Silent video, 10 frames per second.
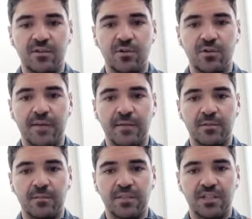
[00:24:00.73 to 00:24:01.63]
in order to be able
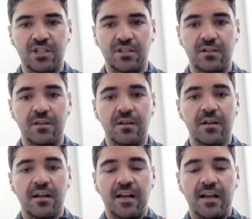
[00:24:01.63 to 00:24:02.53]
to position
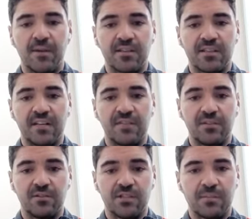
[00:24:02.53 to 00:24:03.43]
um, ourselves
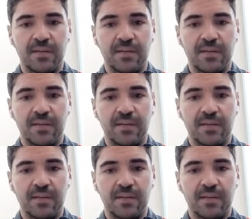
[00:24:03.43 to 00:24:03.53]
in order